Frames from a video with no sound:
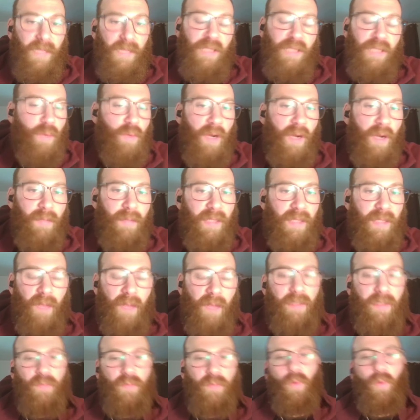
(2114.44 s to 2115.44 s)
That's what I mean.
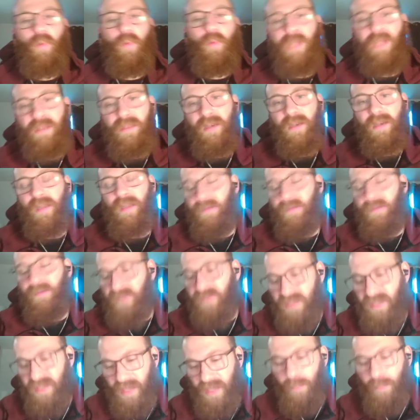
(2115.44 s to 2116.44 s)
I mean, we need to kind
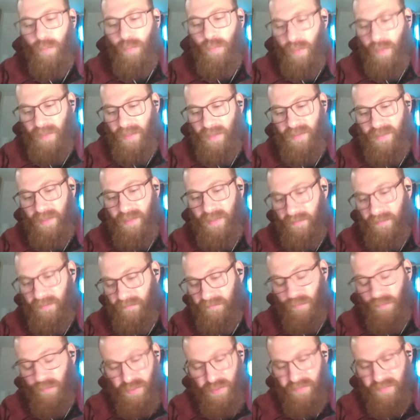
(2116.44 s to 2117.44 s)
of separate
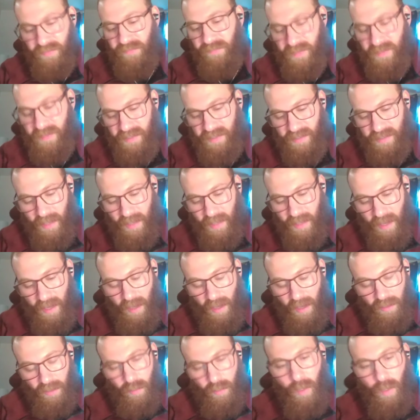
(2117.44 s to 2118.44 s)
in philosophy of physics
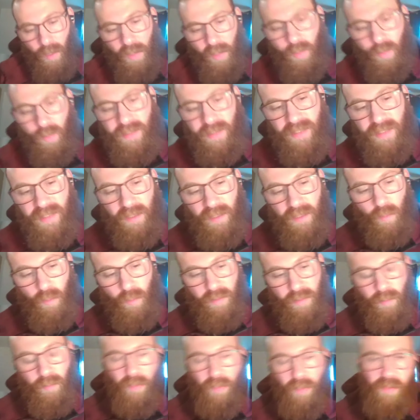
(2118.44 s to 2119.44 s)
the way we deal with